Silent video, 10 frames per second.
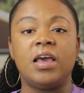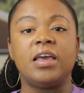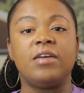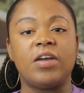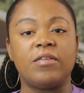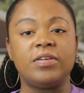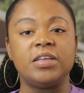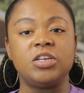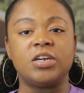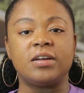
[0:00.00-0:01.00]
If
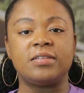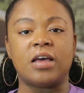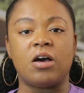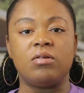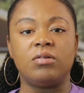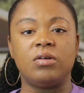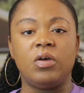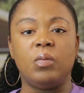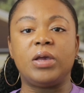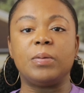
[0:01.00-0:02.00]
everything checks out,
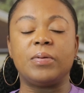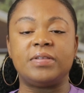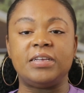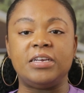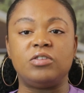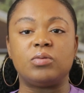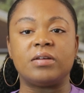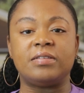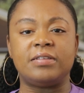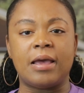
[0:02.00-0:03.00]
we can proceed to our
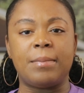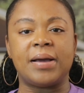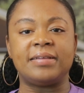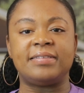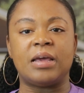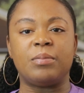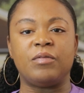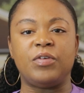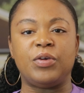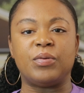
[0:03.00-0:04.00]
step-by-step
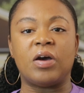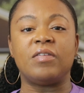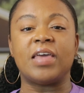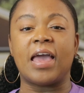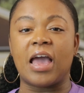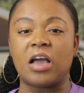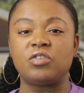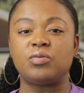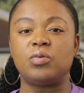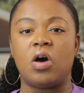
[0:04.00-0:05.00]
review of the
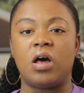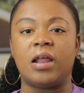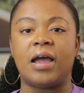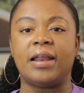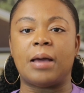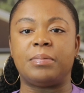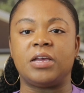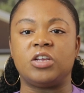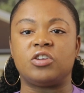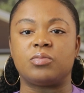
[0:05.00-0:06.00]
actual online
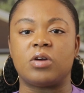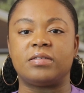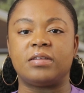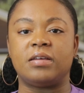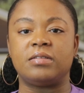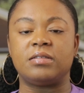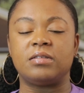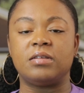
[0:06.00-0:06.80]
application process.